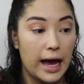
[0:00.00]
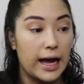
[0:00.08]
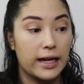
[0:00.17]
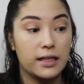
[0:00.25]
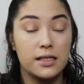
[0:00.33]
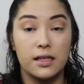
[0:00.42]

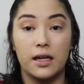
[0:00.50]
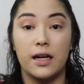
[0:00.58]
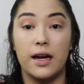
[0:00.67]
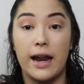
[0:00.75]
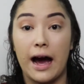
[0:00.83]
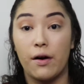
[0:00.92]
And
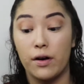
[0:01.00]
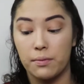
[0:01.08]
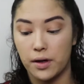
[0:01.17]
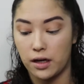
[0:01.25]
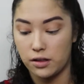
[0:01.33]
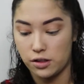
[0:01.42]
now what
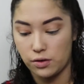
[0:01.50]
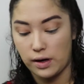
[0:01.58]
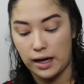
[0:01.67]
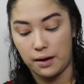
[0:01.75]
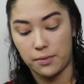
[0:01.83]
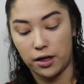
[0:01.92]
I'm going to do,
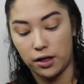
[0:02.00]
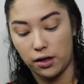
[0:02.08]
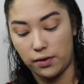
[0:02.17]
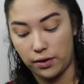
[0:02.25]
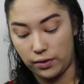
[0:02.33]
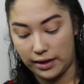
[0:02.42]
I am going to
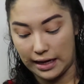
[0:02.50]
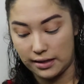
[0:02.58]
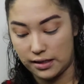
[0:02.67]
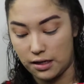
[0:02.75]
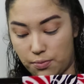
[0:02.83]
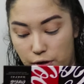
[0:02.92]
go in with
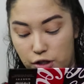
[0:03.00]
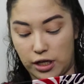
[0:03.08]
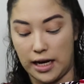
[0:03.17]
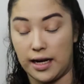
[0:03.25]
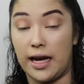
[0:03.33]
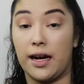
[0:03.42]
that deeper
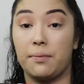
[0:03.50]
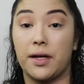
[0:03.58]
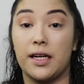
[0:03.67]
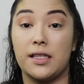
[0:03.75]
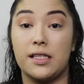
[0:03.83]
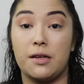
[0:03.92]
shade and I'm
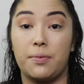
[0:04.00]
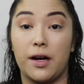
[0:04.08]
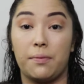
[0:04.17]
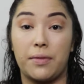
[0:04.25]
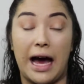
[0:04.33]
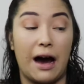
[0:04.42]
going to deepen
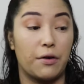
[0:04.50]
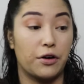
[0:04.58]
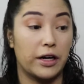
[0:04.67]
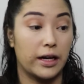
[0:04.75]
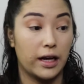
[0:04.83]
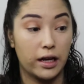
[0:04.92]
up the outer
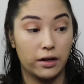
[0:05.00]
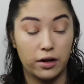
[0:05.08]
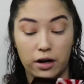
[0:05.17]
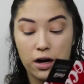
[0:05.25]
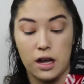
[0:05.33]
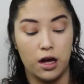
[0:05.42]
and
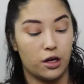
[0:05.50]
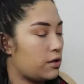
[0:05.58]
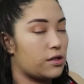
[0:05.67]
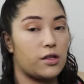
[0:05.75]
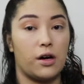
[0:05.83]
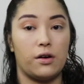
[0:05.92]
inner.
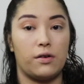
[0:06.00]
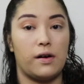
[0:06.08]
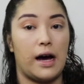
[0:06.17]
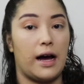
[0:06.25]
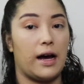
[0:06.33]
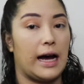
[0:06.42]

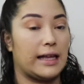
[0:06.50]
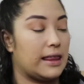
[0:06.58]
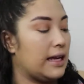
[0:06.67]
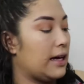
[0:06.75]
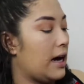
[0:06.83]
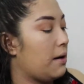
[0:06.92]
So I
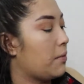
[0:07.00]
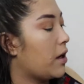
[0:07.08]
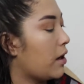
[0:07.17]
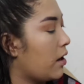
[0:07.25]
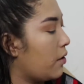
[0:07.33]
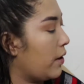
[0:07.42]
think I'm
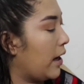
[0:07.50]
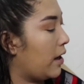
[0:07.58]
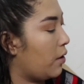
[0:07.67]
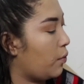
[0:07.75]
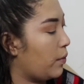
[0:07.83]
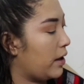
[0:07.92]
going to go
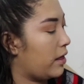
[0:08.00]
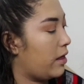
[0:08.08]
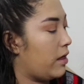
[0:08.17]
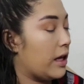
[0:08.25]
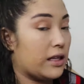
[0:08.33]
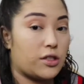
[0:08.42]
in
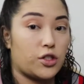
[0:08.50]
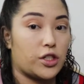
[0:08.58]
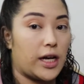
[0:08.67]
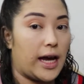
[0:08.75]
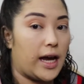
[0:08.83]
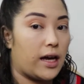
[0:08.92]
with this
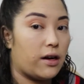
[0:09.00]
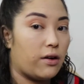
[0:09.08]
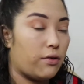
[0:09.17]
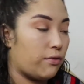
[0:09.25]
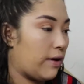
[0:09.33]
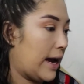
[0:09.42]
shade
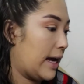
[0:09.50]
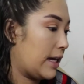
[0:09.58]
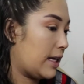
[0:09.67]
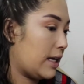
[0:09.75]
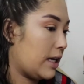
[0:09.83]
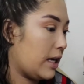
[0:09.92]

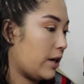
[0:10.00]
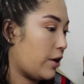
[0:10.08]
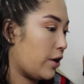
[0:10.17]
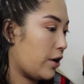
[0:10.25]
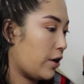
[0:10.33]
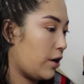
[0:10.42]
right
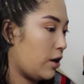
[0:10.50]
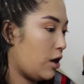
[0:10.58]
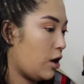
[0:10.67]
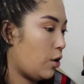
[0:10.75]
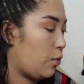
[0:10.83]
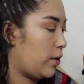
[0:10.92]
here,
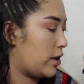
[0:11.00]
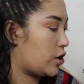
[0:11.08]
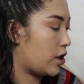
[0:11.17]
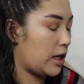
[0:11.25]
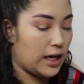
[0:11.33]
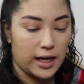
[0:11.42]

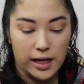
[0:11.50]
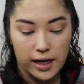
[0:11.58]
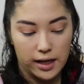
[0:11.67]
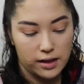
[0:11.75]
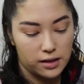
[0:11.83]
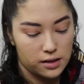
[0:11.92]
which
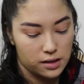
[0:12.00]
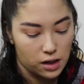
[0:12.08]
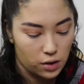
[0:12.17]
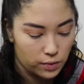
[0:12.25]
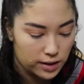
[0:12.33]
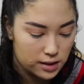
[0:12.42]
is,
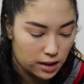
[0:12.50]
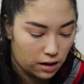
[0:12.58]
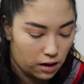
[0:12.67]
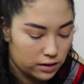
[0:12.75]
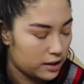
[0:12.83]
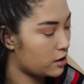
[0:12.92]
what is it
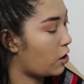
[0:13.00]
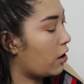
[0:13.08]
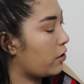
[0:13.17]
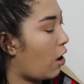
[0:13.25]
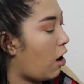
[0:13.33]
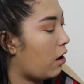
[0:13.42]
called? It's
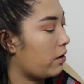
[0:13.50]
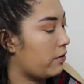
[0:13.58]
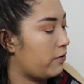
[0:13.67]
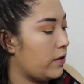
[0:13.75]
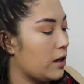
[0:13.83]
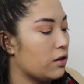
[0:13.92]
called All the
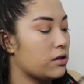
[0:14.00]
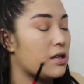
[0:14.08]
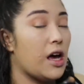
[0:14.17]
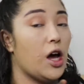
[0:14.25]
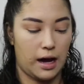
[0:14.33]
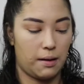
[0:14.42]
Feels.
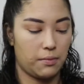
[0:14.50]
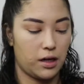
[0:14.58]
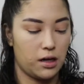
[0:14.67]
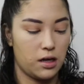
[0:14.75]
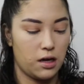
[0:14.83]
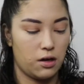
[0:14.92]
I'm
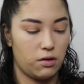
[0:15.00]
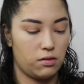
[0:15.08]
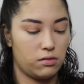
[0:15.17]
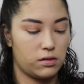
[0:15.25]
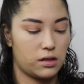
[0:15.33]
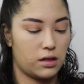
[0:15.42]
going to
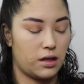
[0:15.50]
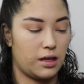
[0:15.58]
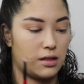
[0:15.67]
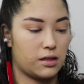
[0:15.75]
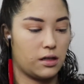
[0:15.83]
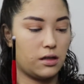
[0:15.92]
use
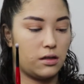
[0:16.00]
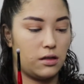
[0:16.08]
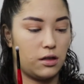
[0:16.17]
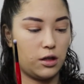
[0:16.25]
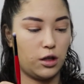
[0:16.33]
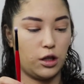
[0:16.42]
this
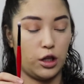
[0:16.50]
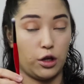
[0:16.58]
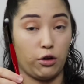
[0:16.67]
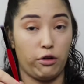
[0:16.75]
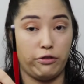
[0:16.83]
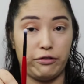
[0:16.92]

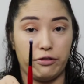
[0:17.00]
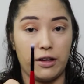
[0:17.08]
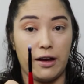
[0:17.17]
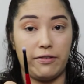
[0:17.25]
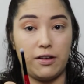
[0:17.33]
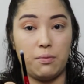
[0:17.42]
little
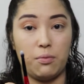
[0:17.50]
fluffy